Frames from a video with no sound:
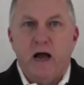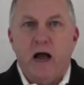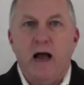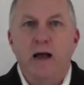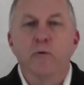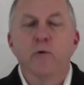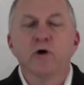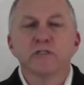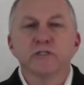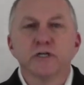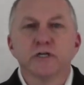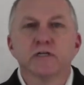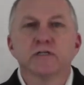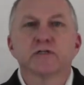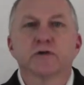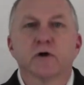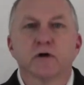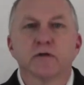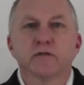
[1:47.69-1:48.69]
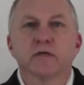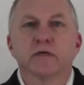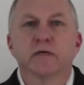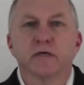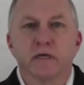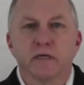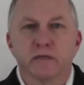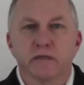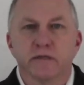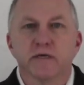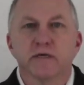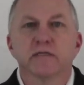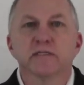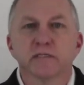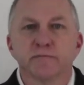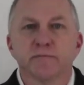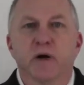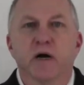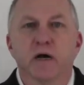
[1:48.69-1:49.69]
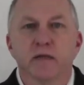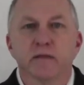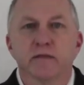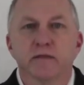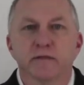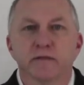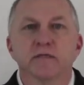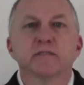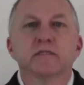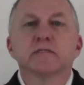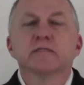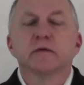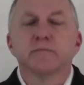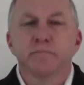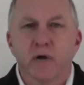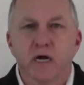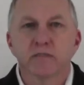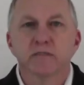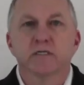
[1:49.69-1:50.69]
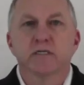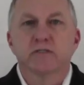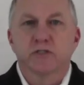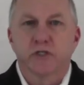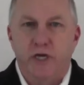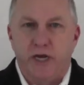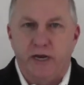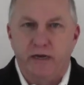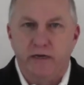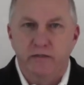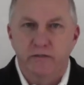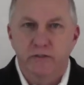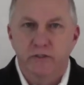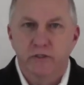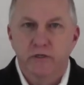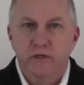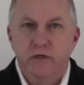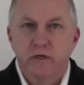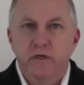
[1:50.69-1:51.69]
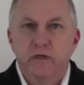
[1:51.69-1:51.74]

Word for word: I want you to start thinking this month, this is a month to change